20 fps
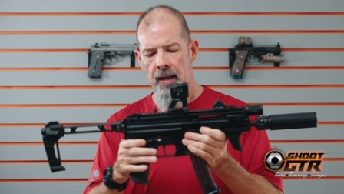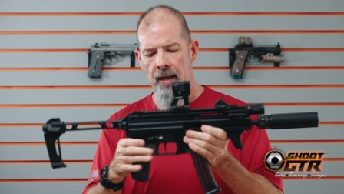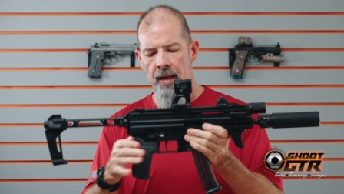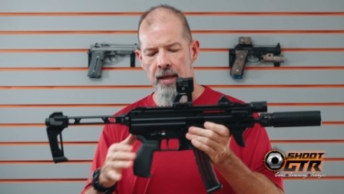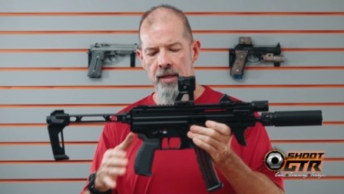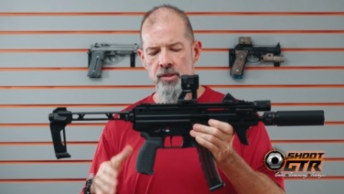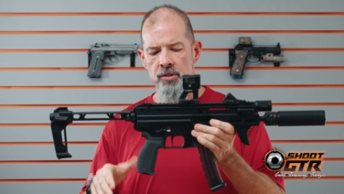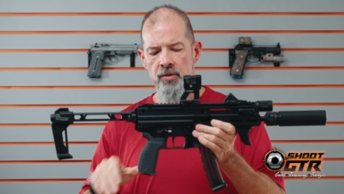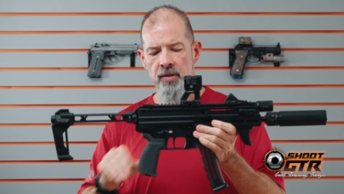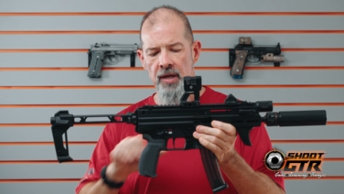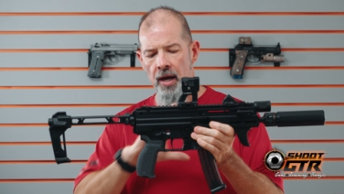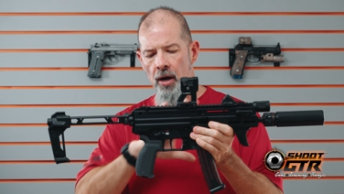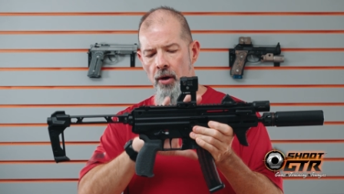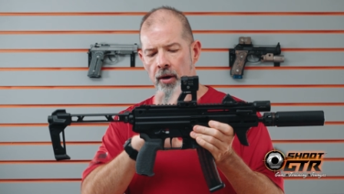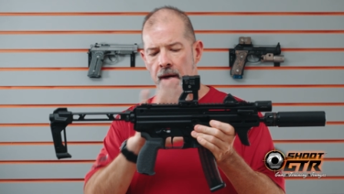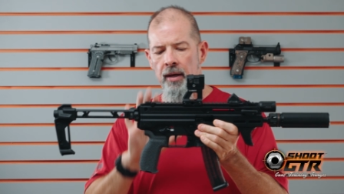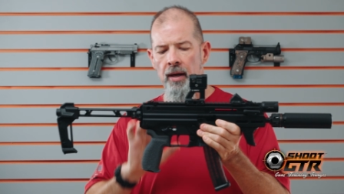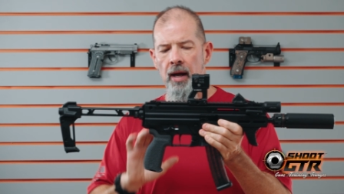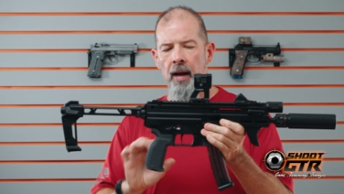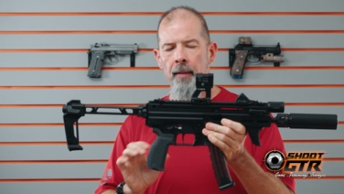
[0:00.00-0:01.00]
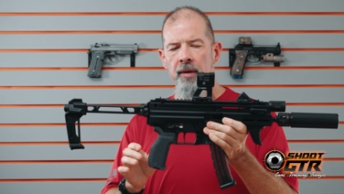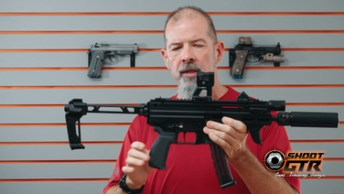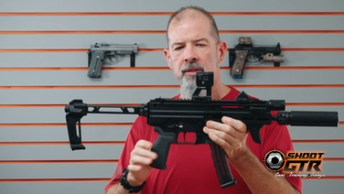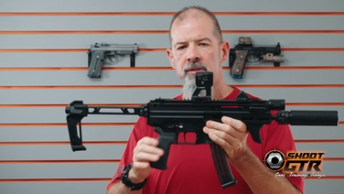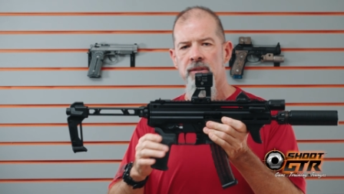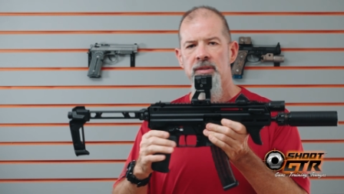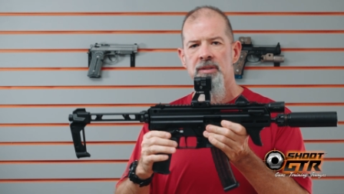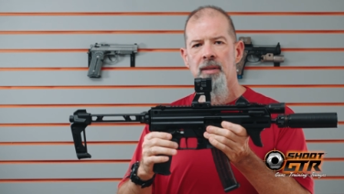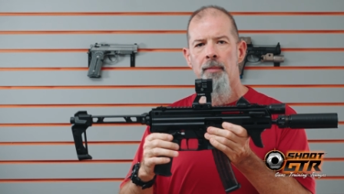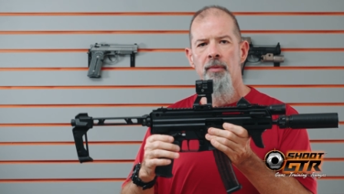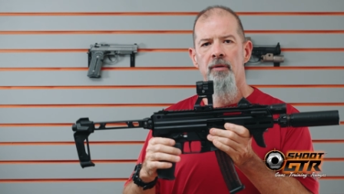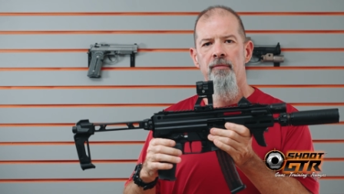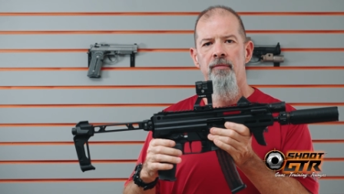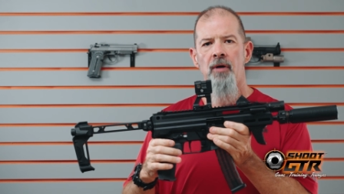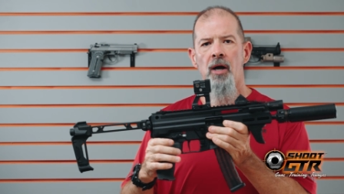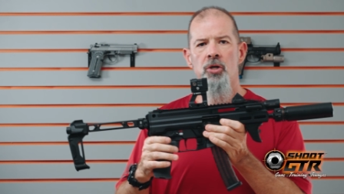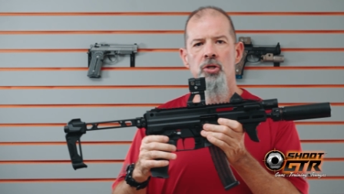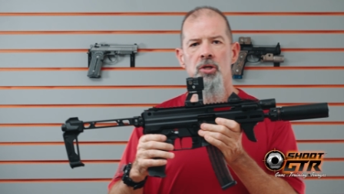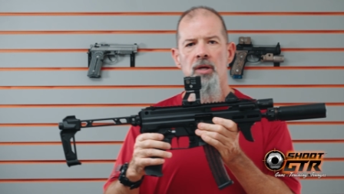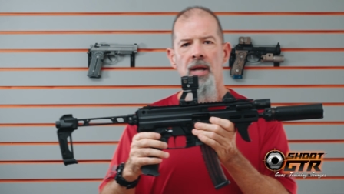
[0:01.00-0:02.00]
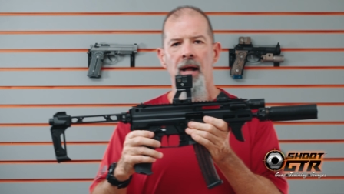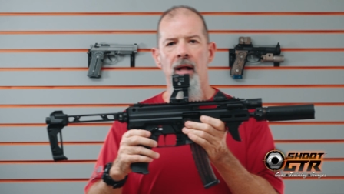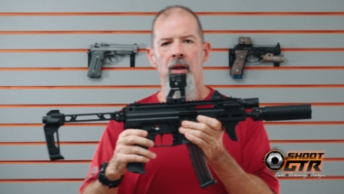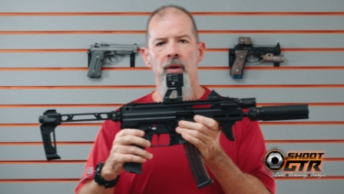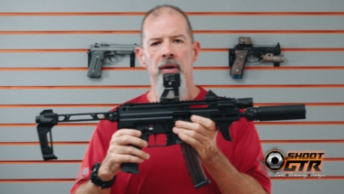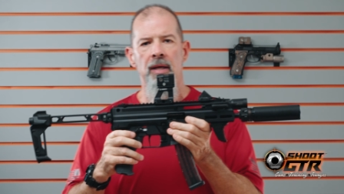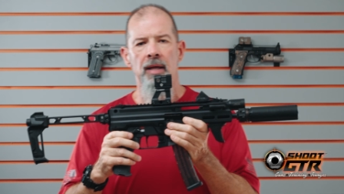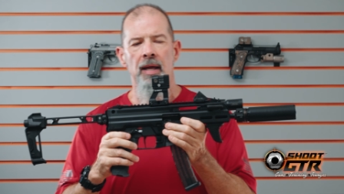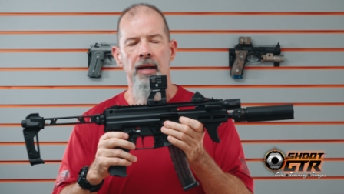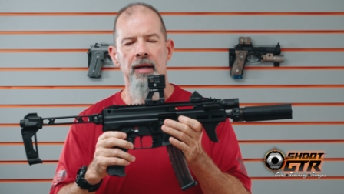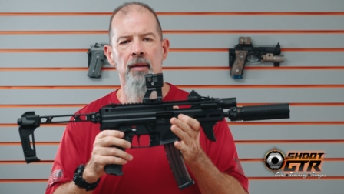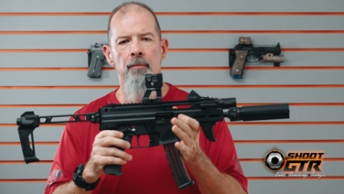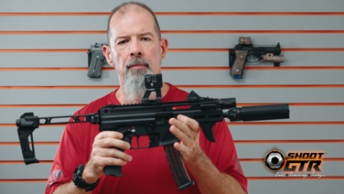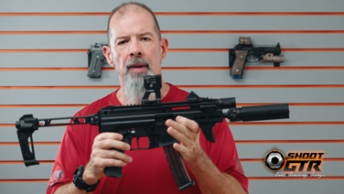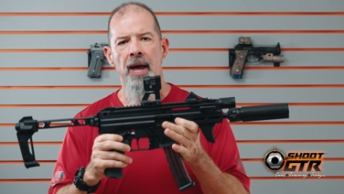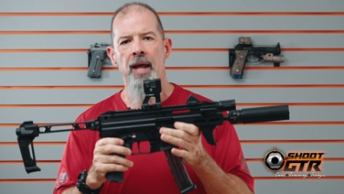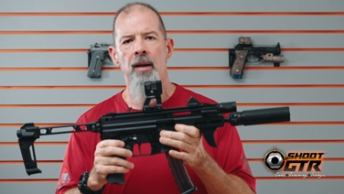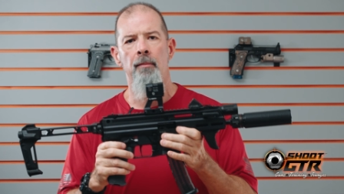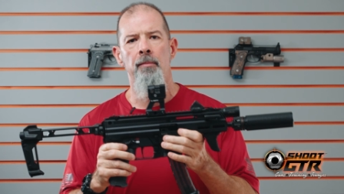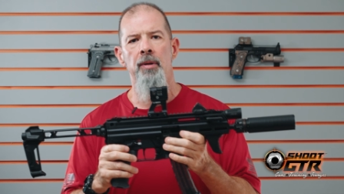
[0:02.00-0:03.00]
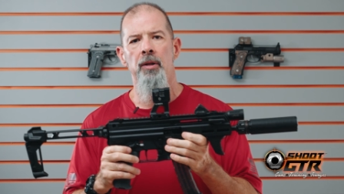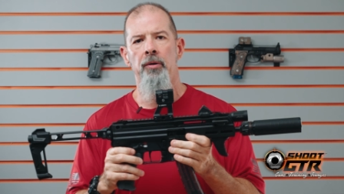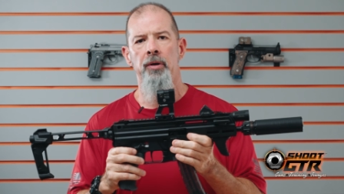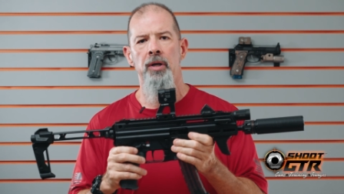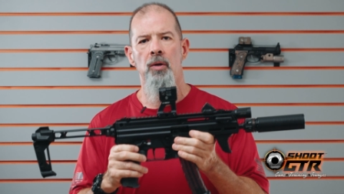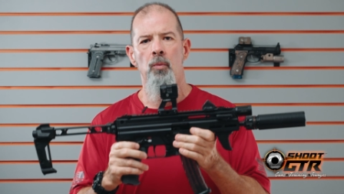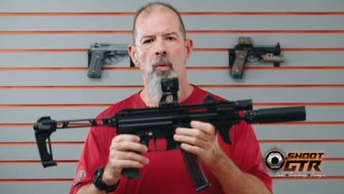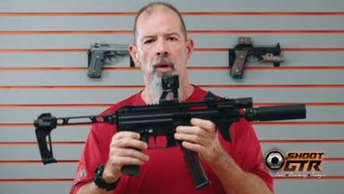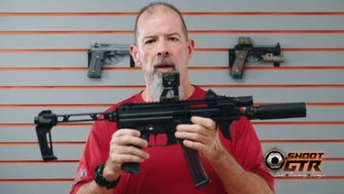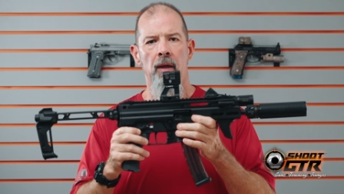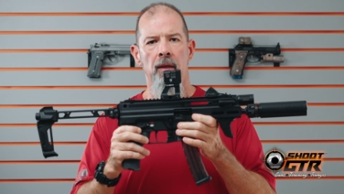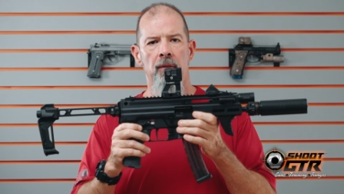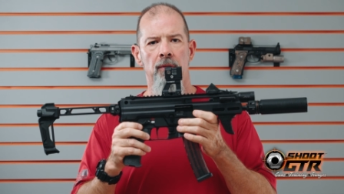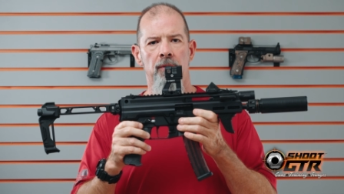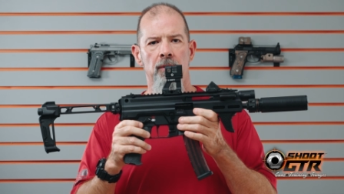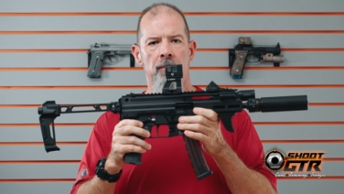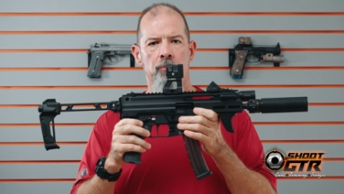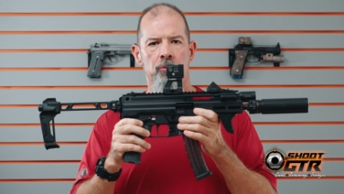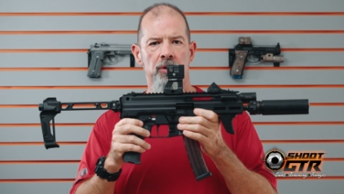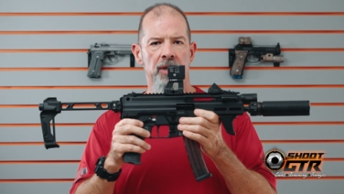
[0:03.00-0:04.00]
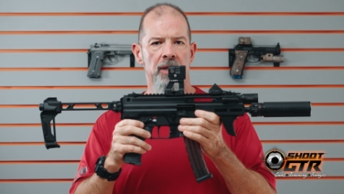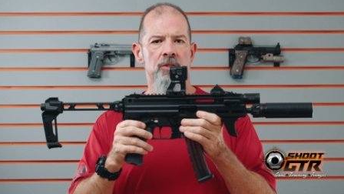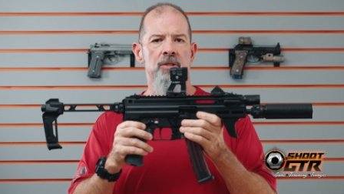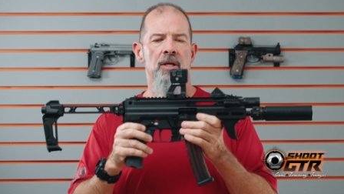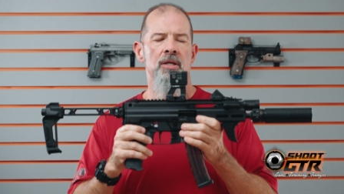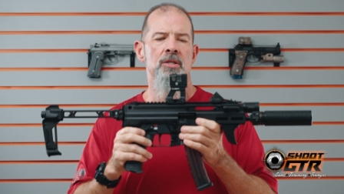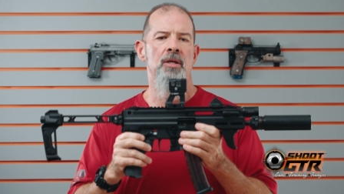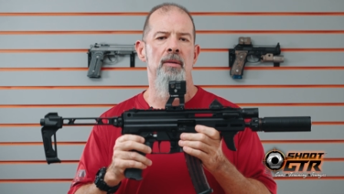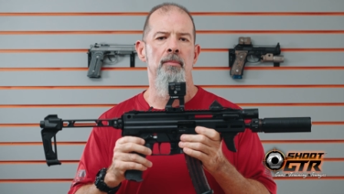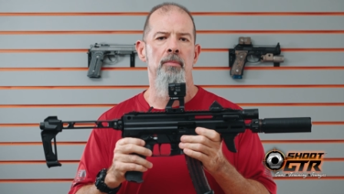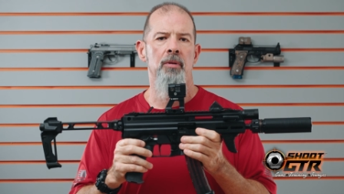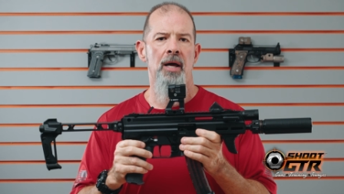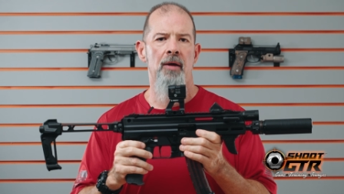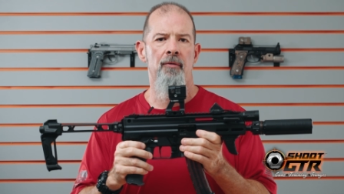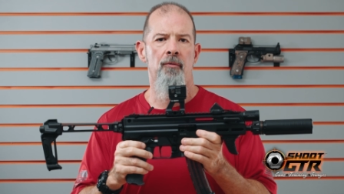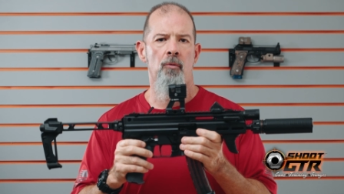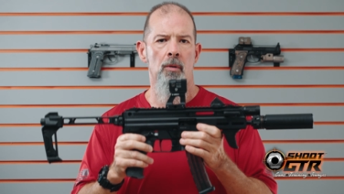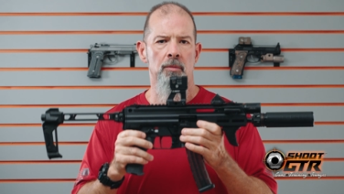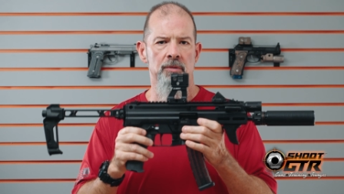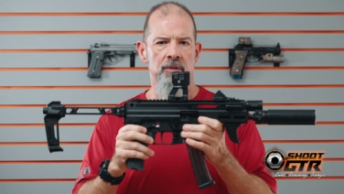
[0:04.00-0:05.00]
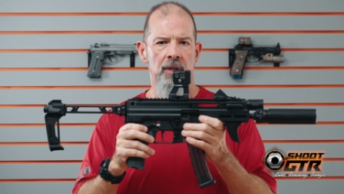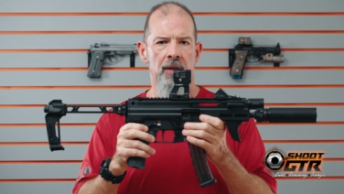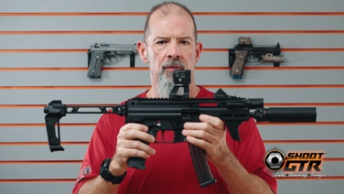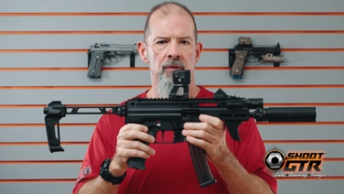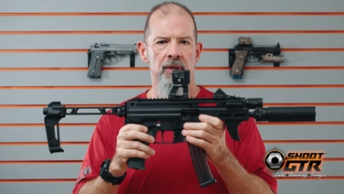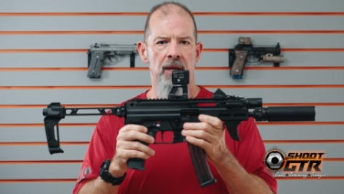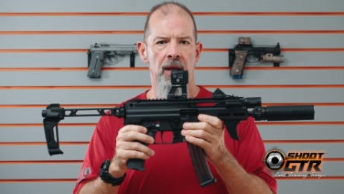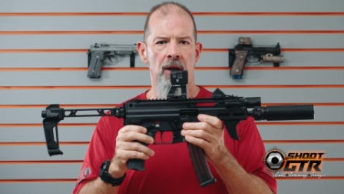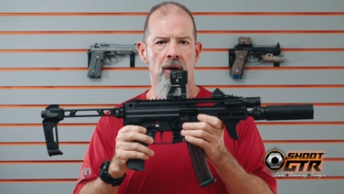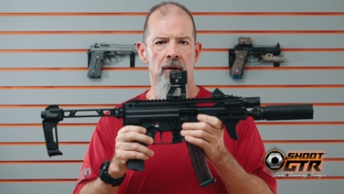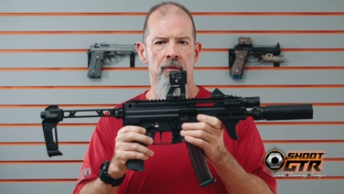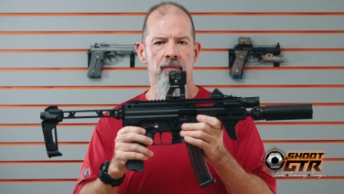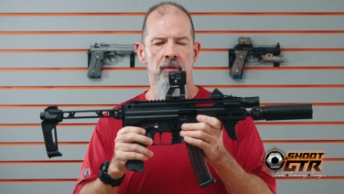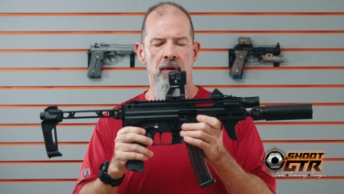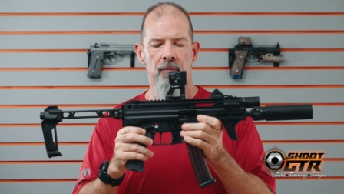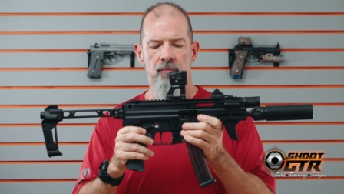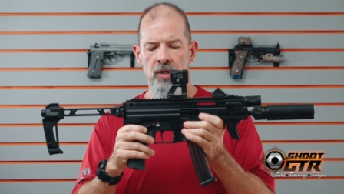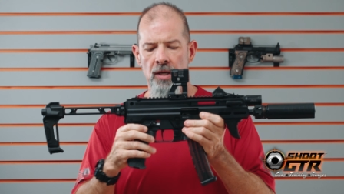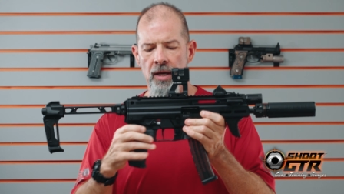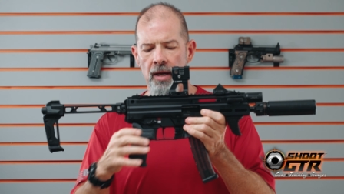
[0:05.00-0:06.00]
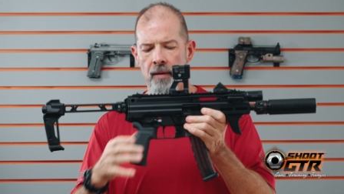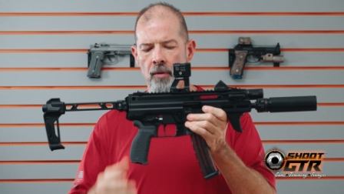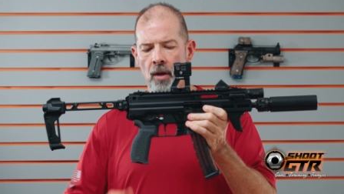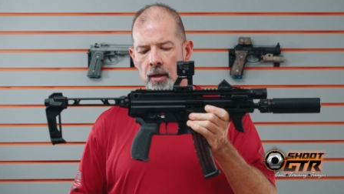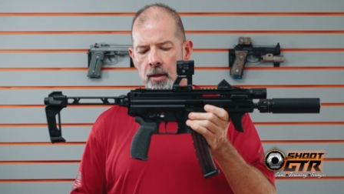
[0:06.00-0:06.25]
is the ergonomics and some of the functionality and compatibility with pre-existing platforms like the AR-15.